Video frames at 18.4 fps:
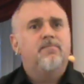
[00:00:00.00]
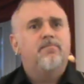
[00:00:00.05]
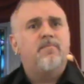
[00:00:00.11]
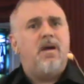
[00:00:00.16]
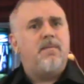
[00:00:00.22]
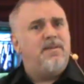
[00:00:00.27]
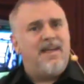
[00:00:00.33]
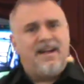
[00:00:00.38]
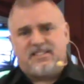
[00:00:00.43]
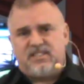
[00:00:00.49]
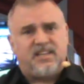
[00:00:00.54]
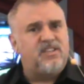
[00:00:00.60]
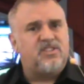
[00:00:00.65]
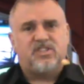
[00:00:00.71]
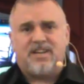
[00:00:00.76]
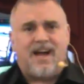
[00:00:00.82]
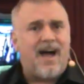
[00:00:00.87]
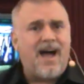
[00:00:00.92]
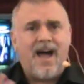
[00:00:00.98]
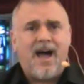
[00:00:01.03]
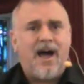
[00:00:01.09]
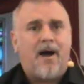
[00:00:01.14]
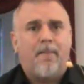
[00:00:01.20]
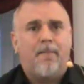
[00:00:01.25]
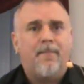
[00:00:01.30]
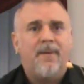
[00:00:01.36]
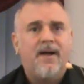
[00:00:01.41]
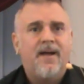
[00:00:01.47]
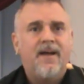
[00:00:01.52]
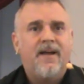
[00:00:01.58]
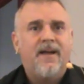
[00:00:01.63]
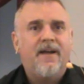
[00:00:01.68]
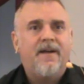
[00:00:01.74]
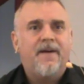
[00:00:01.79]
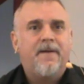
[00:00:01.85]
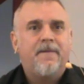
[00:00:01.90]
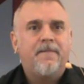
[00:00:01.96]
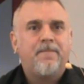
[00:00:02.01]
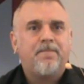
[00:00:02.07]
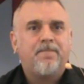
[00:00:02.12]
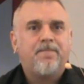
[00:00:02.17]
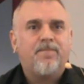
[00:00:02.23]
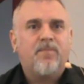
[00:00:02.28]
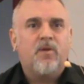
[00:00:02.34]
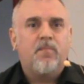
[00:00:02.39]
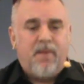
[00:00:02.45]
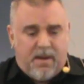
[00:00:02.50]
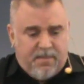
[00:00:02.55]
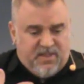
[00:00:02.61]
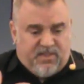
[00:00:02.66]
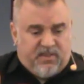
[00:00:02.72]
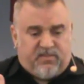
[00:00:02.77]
Maybe that's his time. Maybe